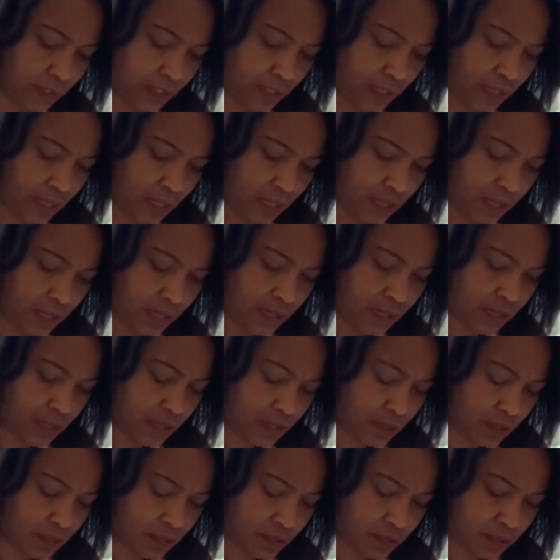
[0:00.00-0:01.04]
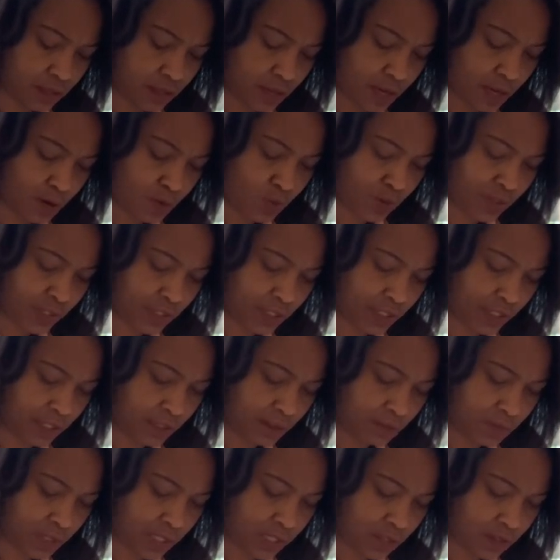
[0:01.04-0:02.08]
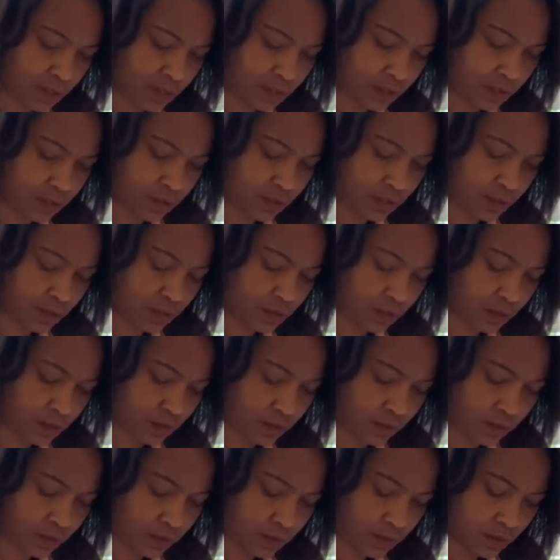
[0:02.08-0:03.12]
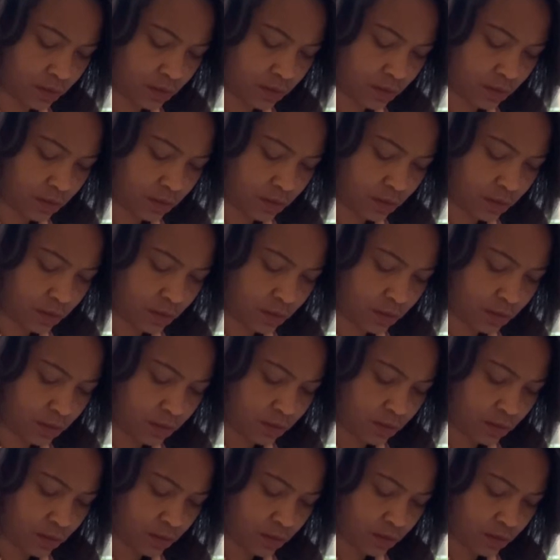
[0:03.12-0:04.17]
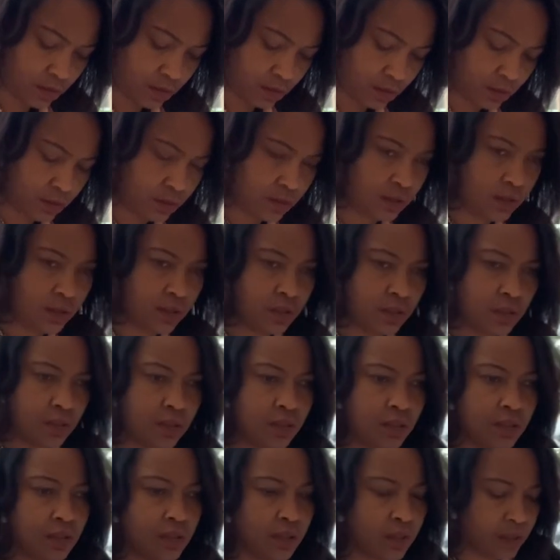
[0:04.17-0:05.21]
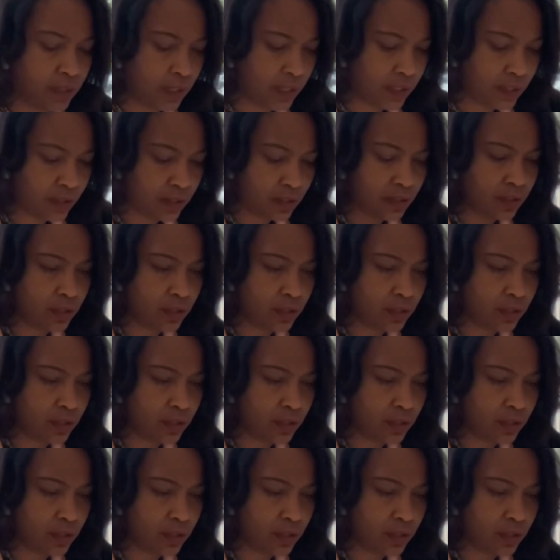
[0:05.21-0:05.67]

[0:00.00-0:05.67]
And uh, what's the email? God goes fishing at Gmail. All right.